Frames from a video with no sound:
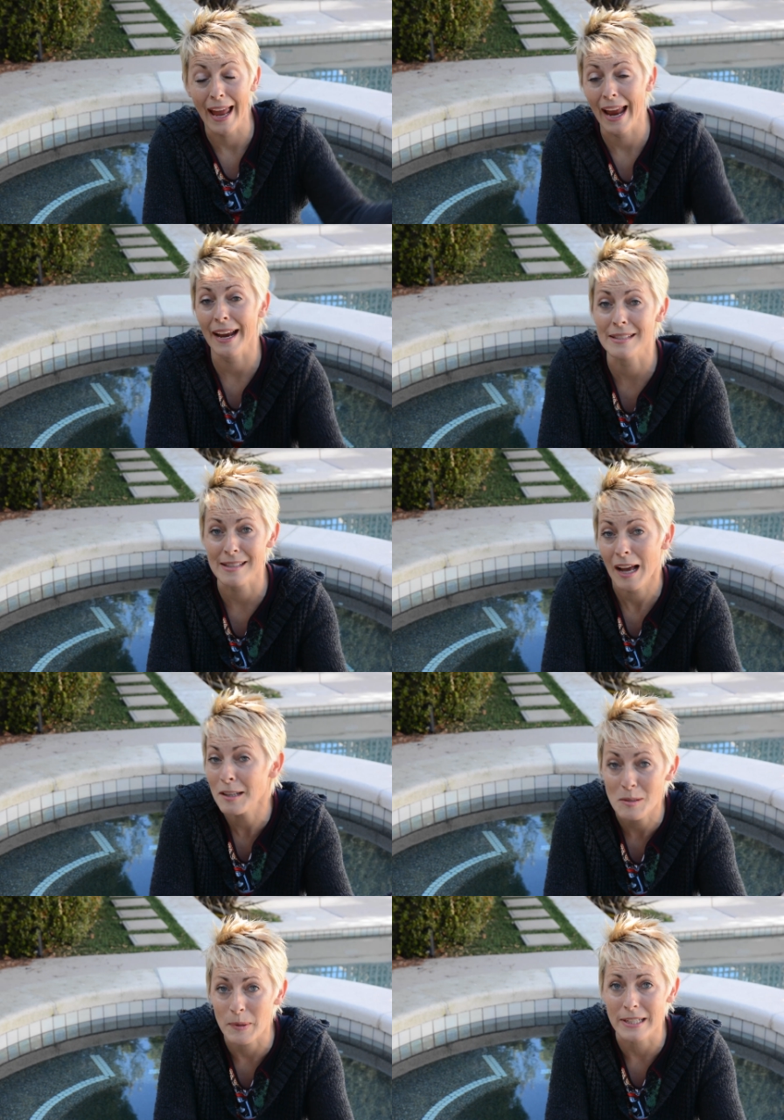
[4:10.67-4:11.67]

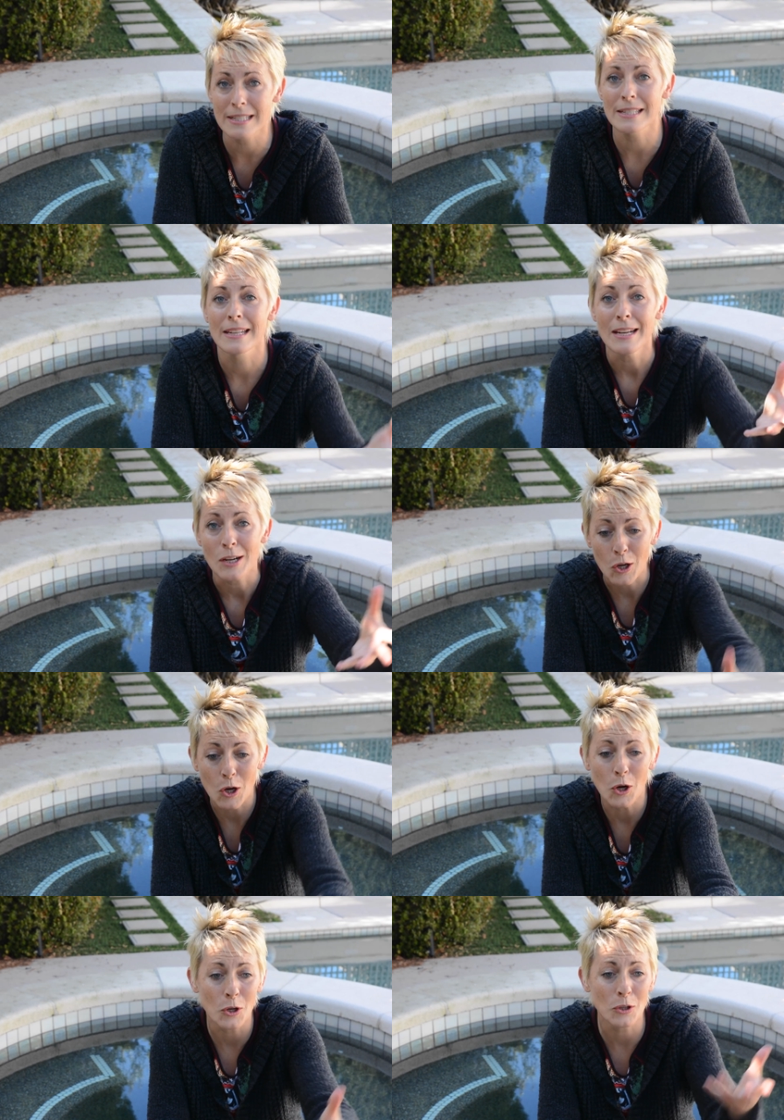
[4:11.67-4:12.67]
ex-husband
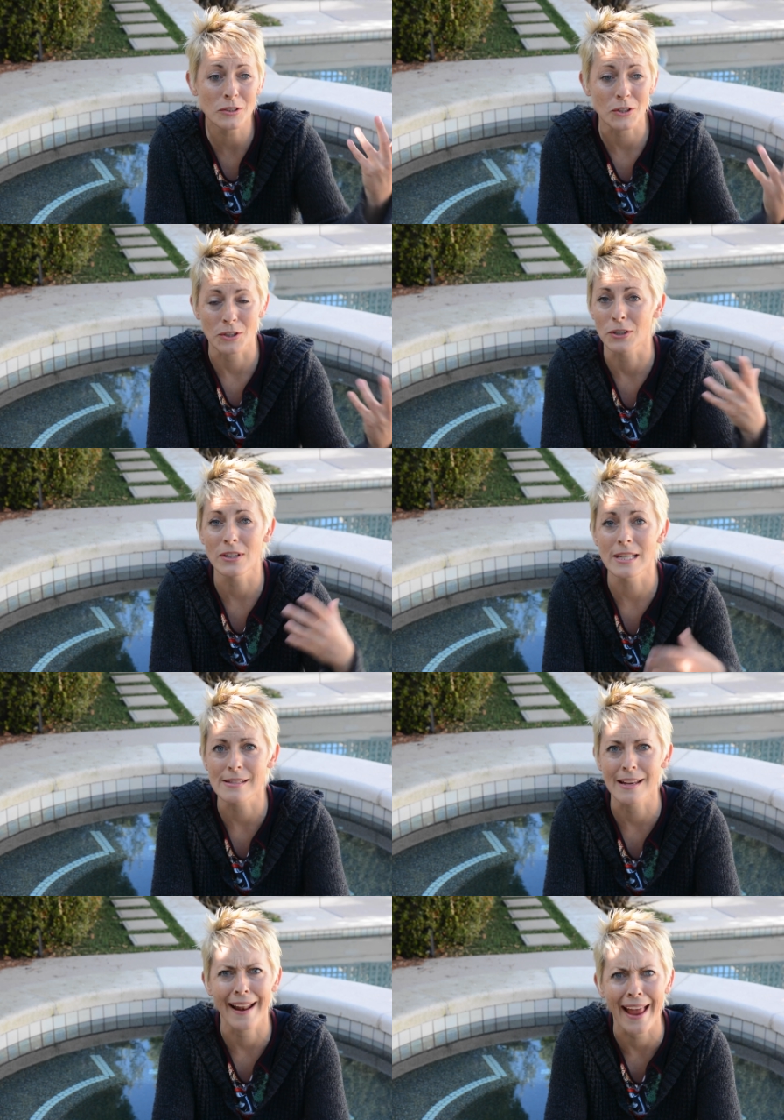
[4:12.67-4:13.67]
called her and
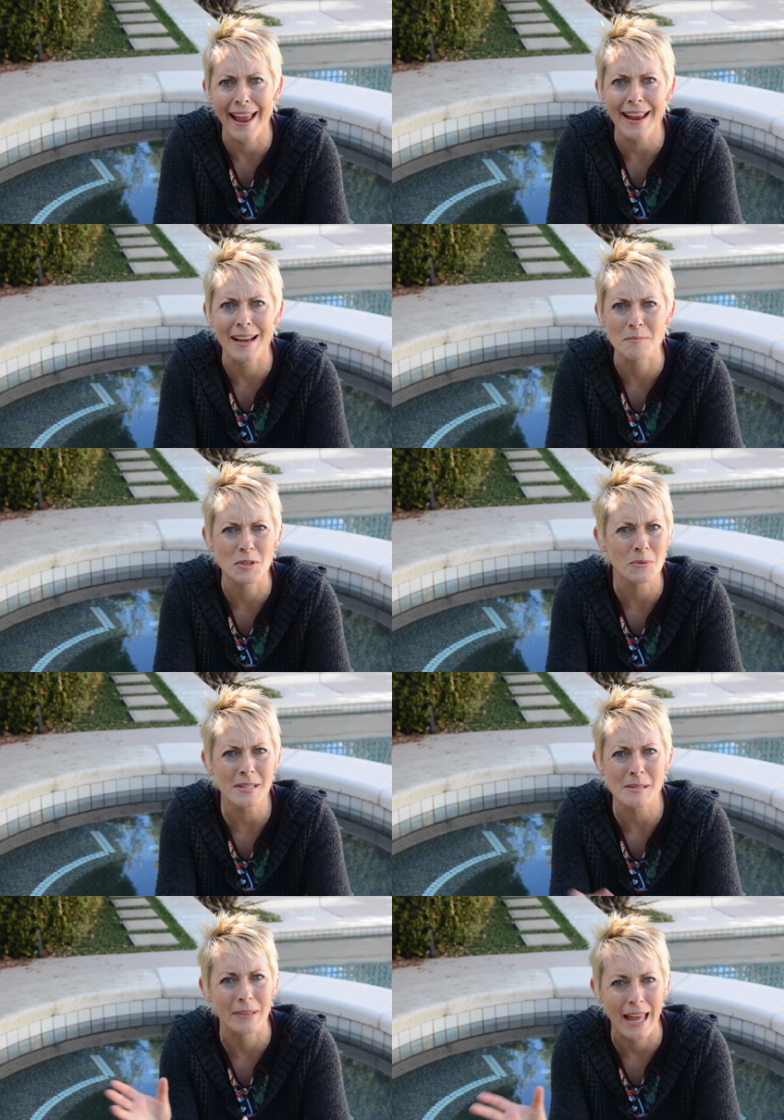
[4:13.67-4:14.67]
said, hey, I'm doing
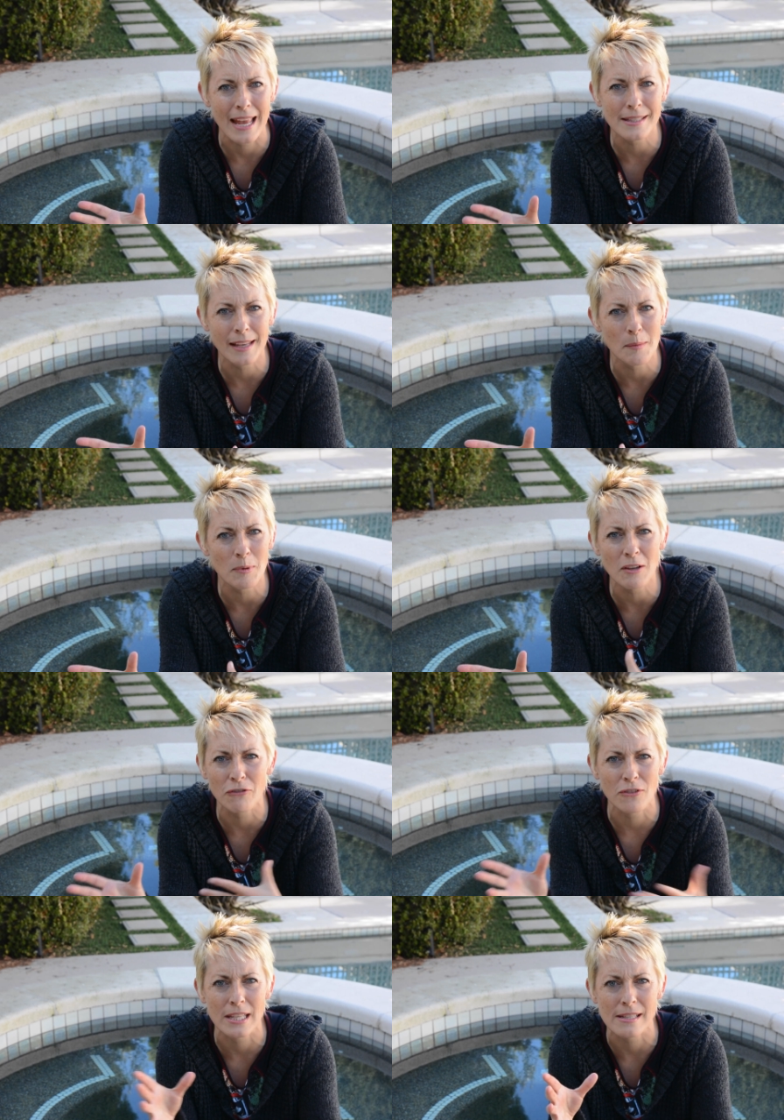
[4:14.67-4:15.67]
some landscaping
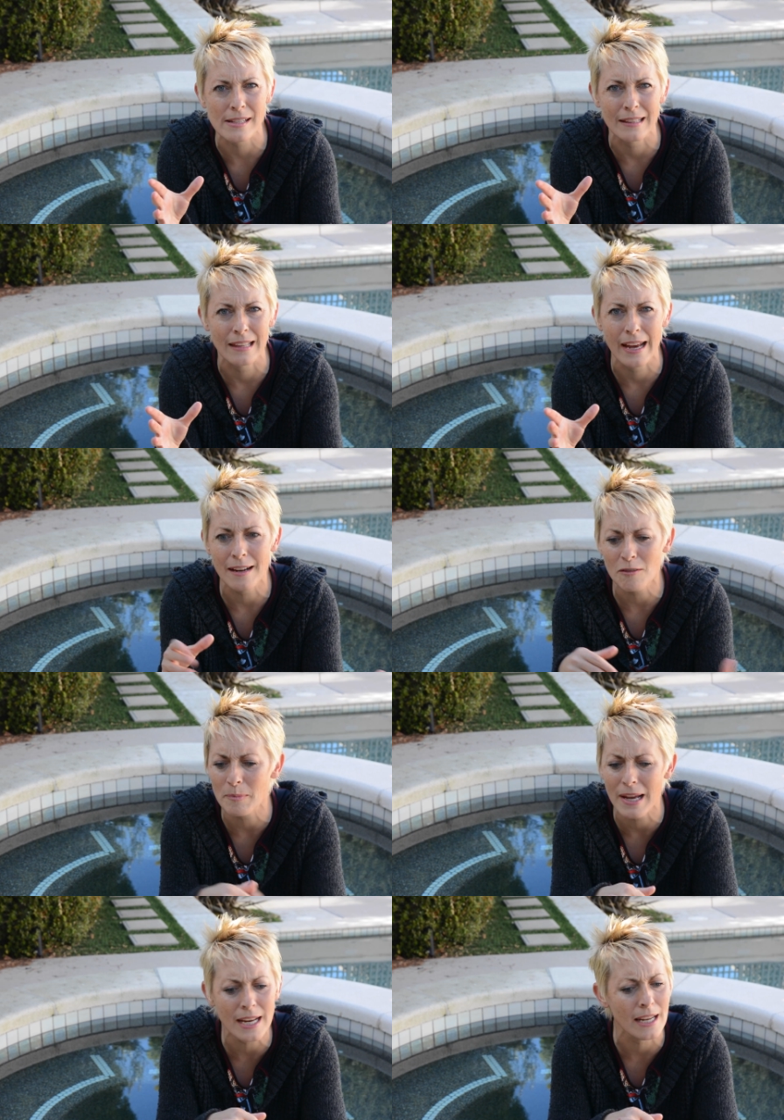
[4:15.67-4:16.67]
for this client of
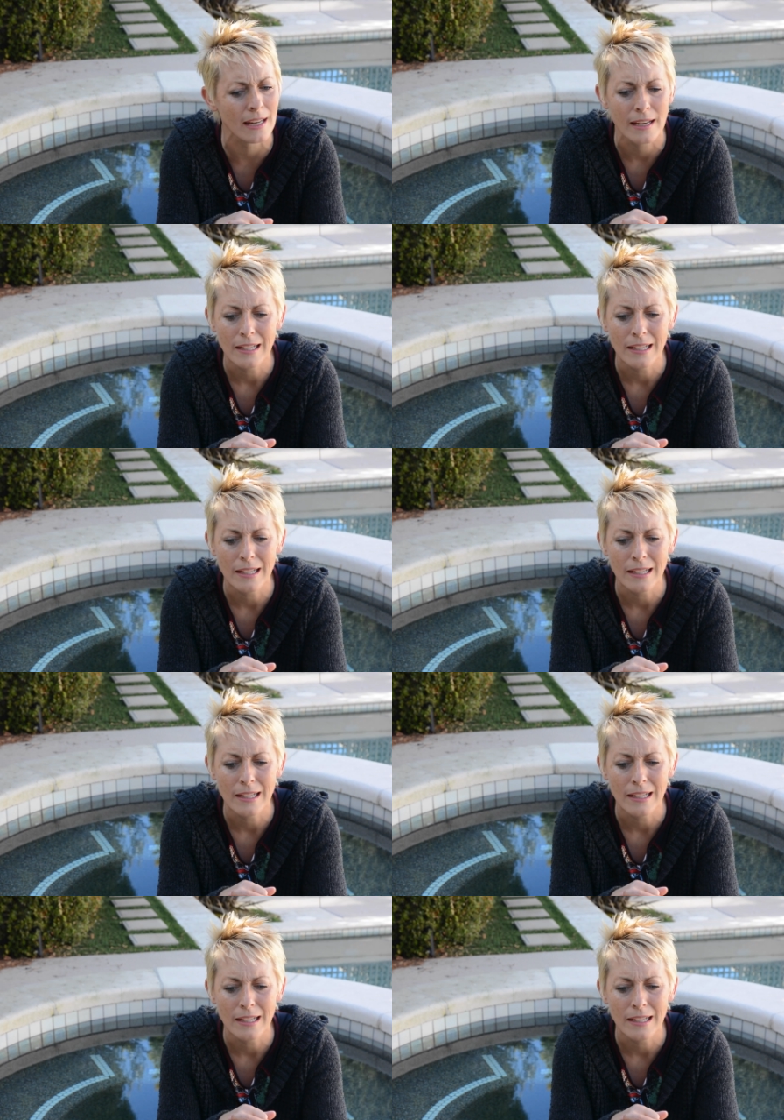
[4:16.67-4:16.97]
mine, and